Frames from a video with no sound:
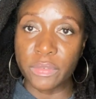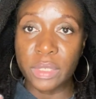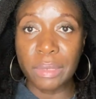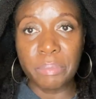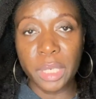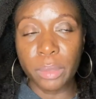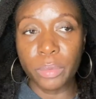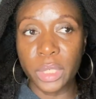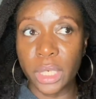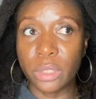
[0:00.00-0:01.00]
So some people,
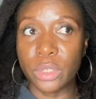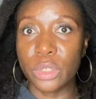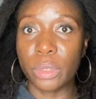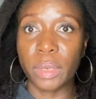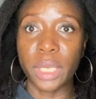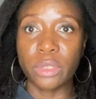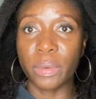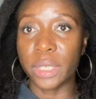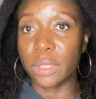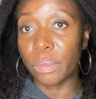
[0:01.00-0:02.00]
they need to do it
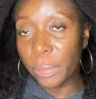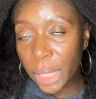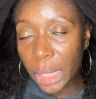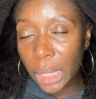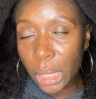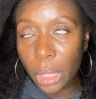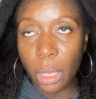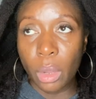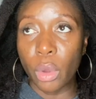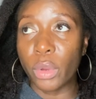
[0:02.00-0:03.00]
twice a week,
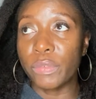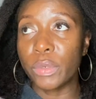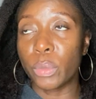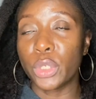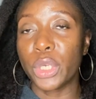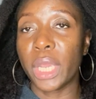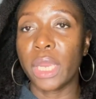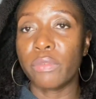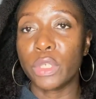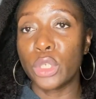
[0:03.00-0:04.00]
or if you wash your hair
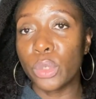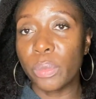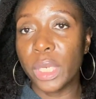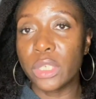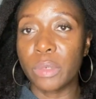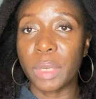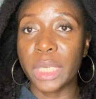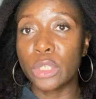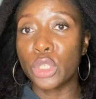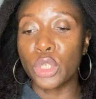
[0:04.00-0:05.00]
every 2 weeks, you might
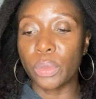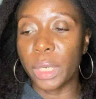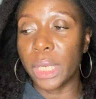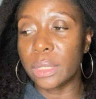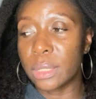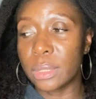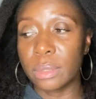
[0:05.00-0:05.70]
need to do it